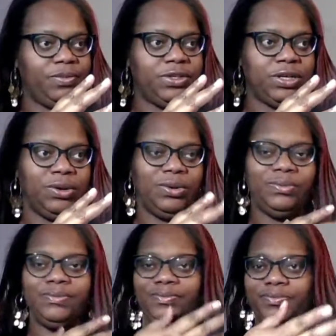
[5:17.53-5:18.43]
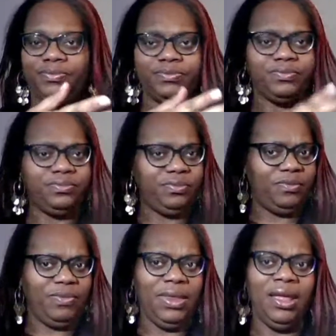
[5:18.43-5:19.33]
So
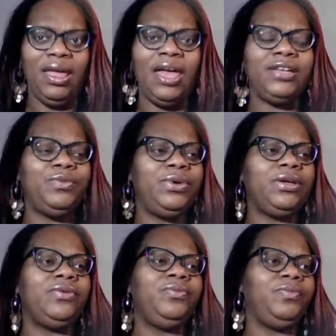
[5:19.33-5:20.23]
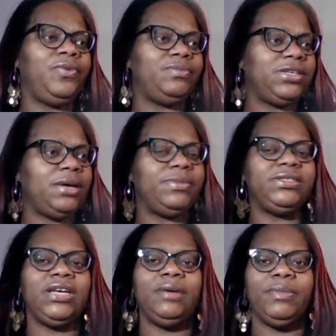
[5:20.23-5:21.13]
I will, from time to
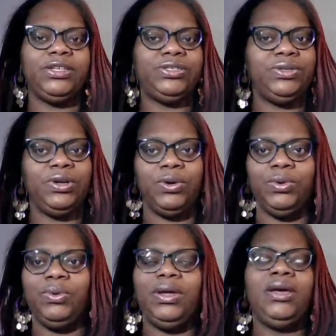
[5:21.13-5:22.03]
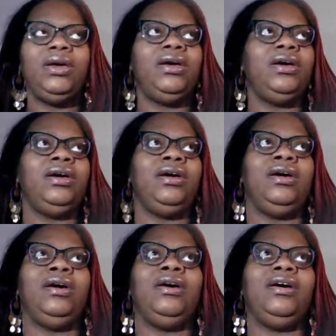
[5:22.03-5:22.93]
time, let you know
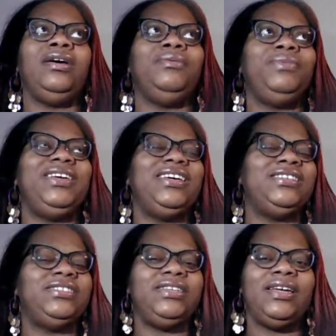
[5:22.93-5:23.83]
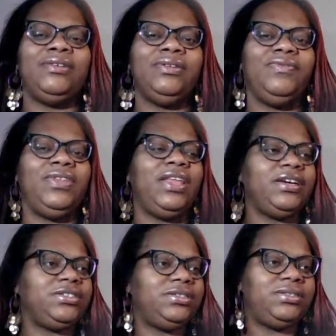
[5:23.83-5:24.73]
the ins and outs of
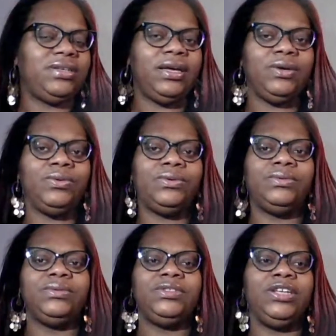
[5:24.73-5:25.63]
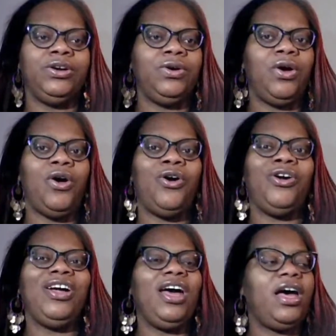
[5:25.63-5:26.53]
election cycles. There
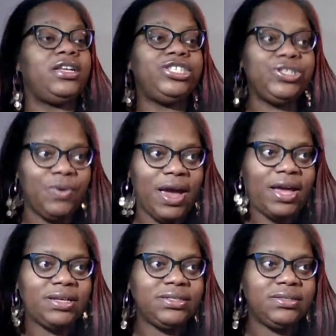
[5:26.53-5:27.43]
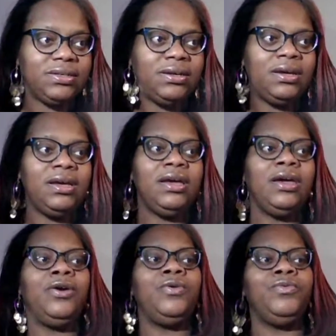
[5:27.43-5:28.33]
are contracts
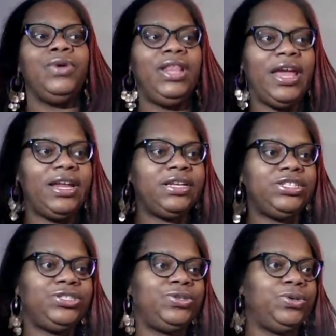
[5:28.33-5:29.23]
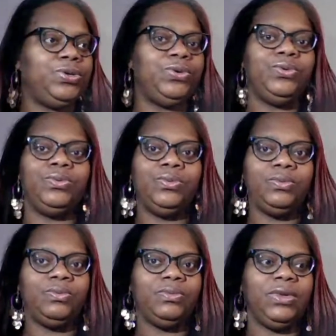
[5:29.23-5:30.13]
related to
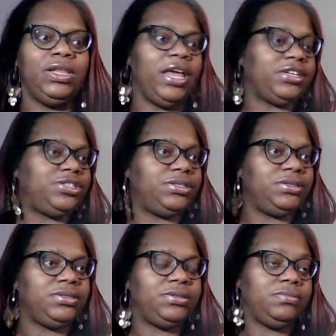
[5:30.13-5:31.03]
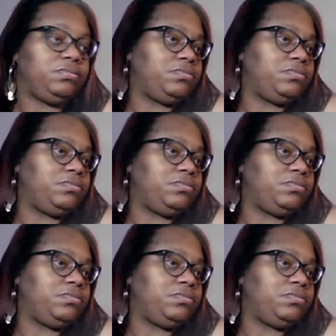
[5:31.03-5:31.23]
elections,